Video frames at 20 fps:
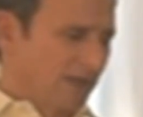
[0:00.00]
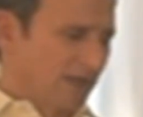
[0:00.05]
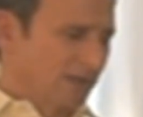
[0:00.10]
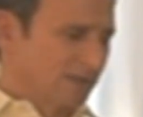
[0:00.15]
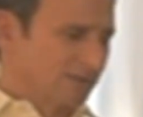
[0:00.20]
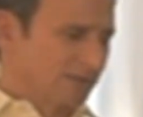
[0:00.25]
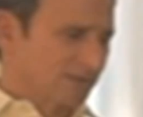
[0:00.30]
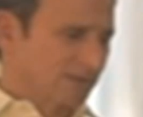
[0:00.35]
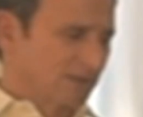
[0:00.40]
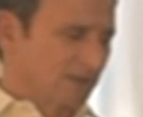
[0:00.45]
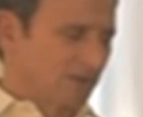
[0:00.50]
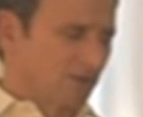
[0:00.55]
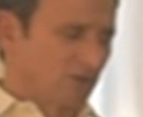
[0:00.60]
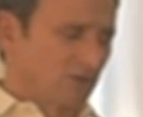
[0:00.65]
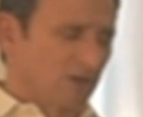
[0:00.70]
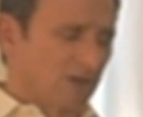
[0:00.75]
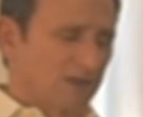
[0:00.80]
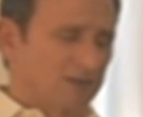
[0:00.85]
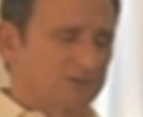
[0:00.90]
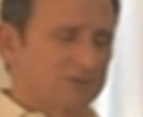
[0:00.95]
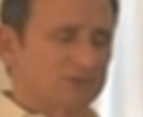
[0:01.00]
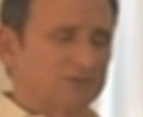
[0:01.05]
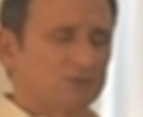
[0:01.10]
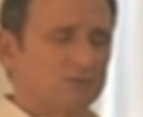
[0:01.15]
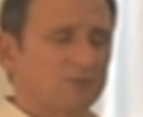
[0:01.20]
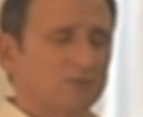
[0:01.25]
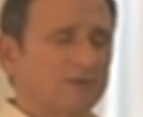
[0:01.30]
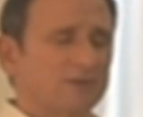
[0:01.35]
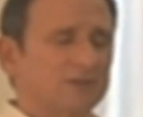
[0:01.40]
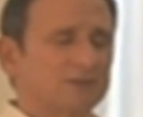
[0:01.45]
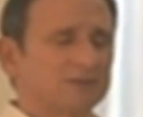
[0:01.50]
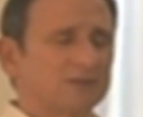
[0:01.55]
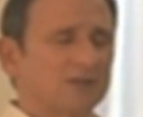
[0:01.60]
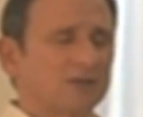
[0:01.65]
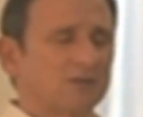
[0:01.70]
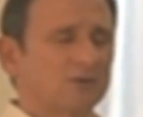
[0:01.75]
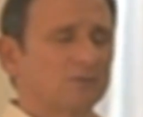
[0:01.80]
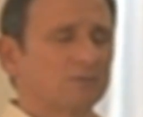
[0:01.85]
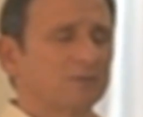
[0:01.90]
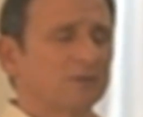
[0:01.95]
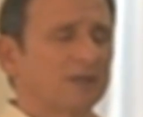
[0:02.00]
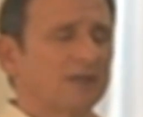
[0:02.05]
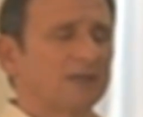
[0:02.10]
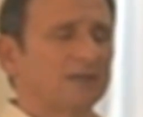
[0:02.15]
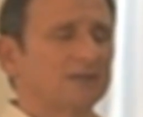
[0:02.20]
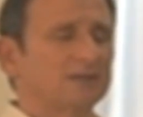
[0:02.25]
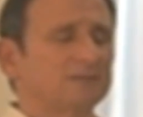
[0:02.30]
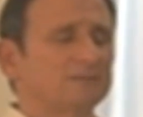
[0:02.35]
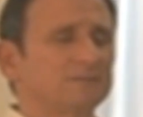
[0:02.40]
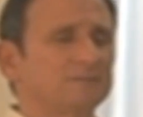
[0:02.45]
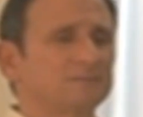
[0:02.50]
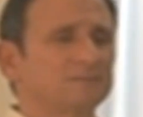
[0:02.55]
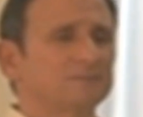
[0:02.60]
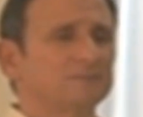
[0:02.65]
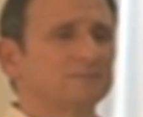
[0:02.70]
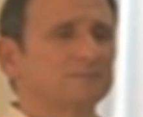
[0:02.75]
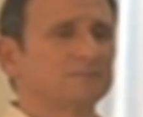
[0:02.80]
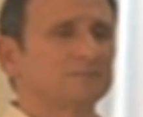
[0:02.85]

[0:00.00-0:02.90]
that connects and unites you with the entire planet.